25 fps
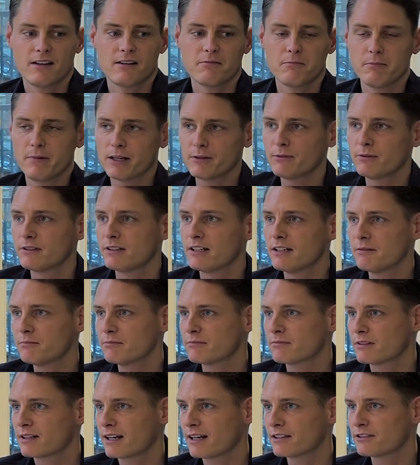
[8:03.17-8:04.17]
met with
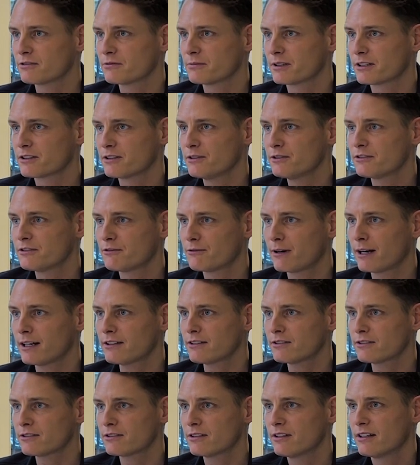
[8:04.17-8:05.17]
them, got some exclusive
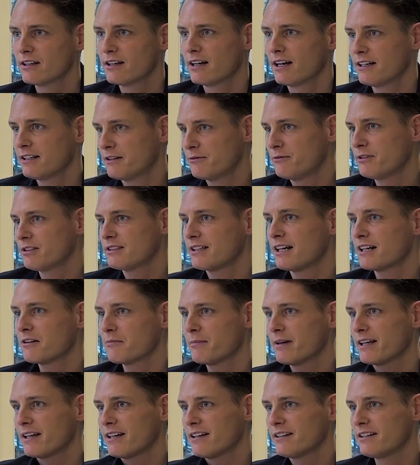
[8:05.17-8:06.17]
rights, and then we started
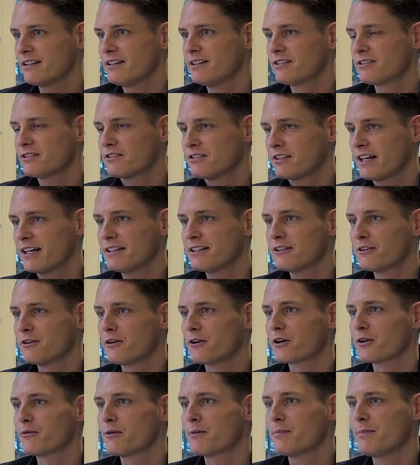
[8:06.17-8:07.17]
making these stain and
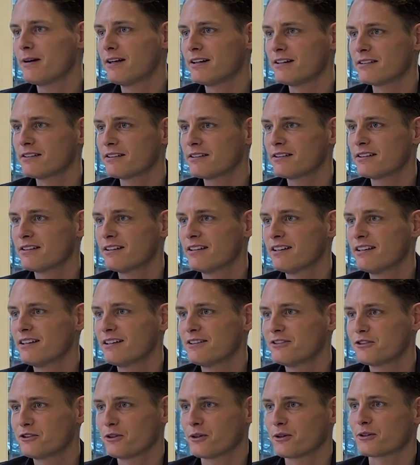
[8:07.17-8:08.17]
odor repellent
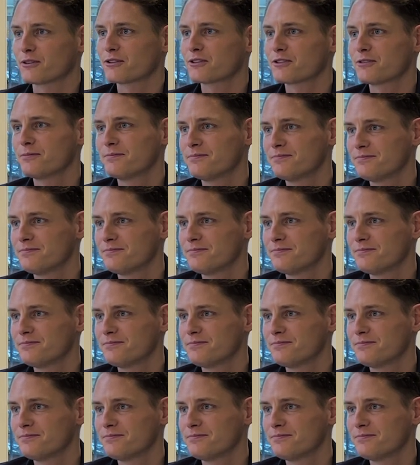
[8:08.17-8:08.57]
shirts.